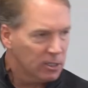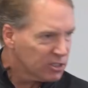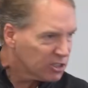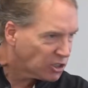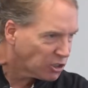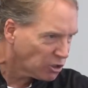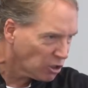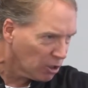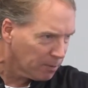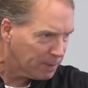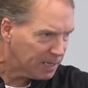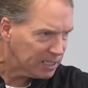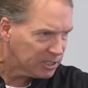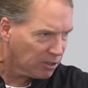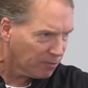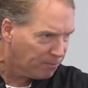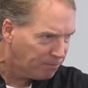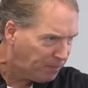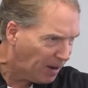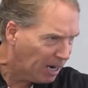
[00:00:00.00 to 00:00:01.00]
Serbians
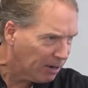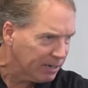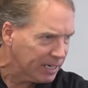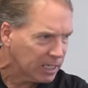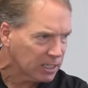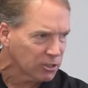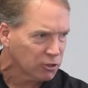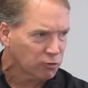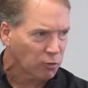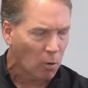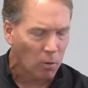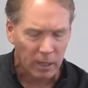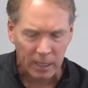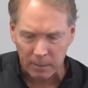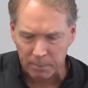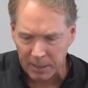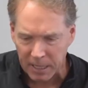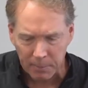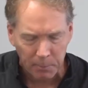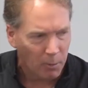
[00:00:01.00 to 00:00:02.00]
are very
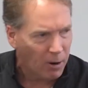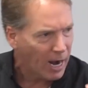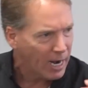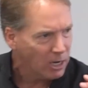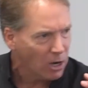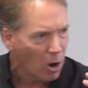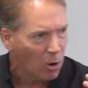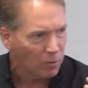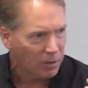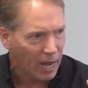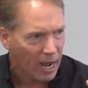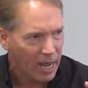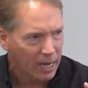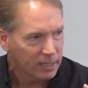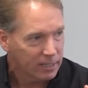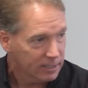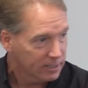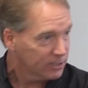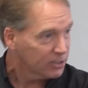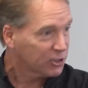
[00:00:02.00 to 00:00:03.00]
controlling people. I know that.
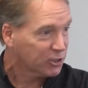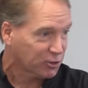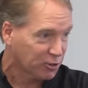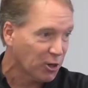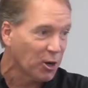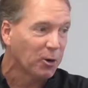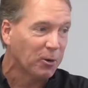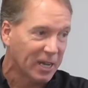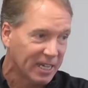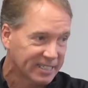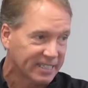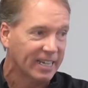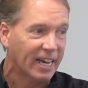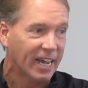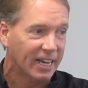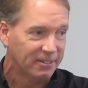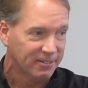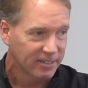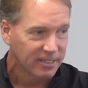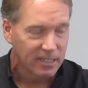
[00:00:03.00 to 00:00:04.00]
It's true, isn't
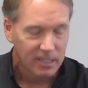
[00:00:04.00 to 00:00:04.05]
it?